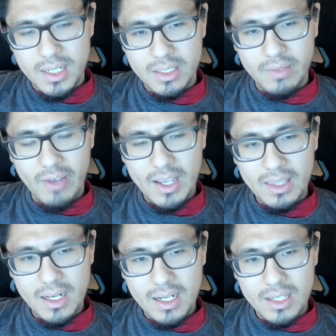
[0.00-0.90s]
The fact
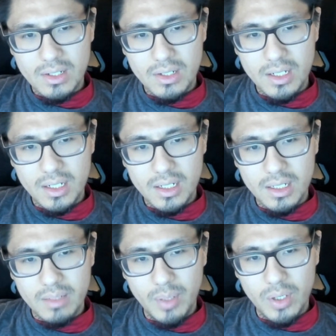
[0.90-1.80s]
that I started
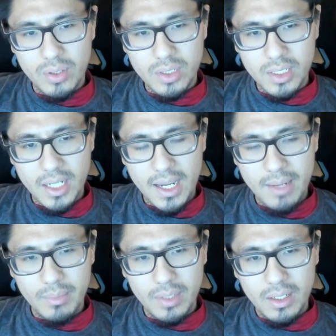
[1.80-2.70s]
another poker game,